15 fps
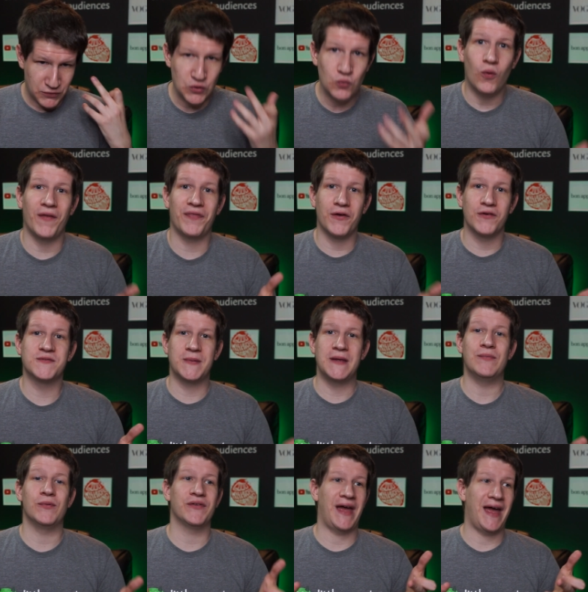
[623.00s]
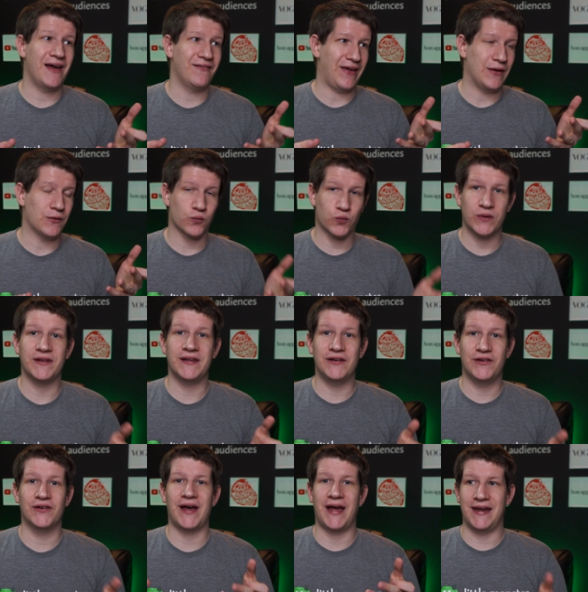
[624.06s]
You want those people to have a really
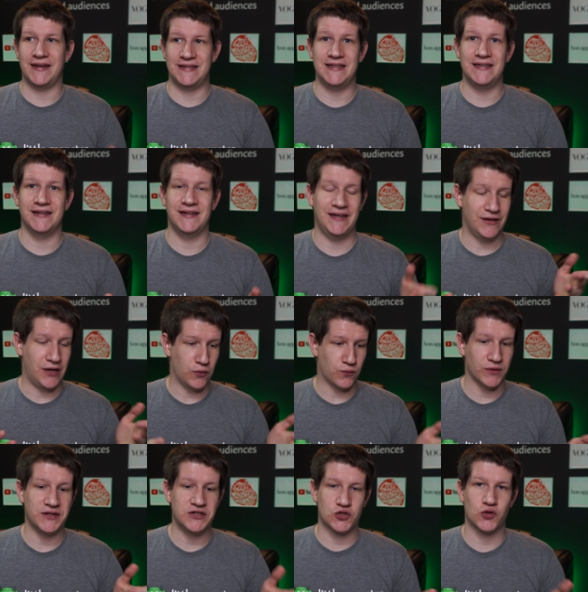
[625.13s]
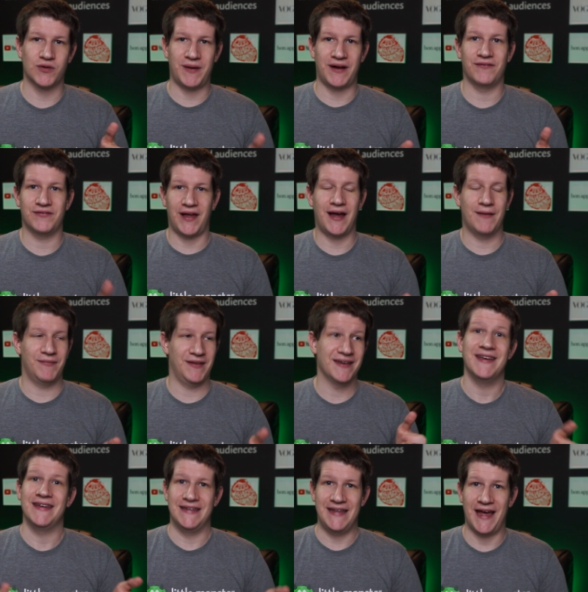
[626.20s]
good idea in a really short amount of time
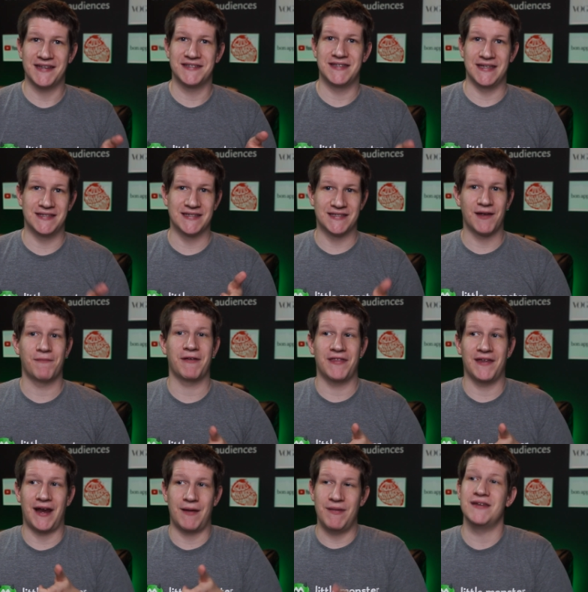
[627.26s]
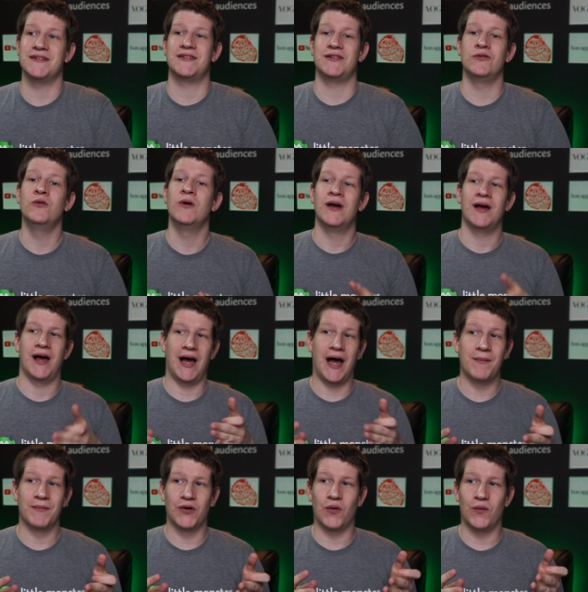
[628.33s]
that, yes, this is something that I'm into,
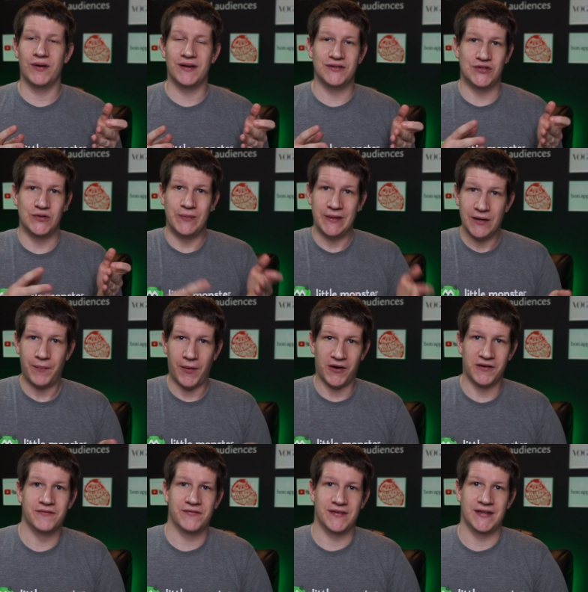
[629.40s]
I'm going to be a part of